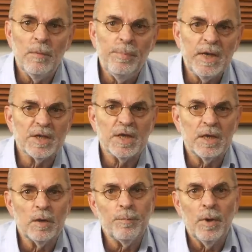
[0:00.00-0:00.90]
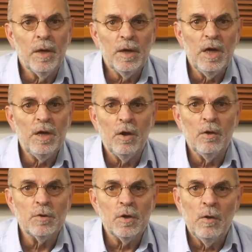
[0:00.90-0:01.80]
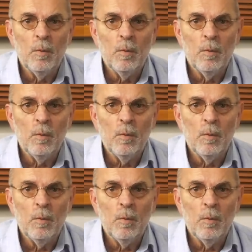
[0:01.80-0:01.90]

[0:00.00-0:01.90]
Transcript: the best setup he knows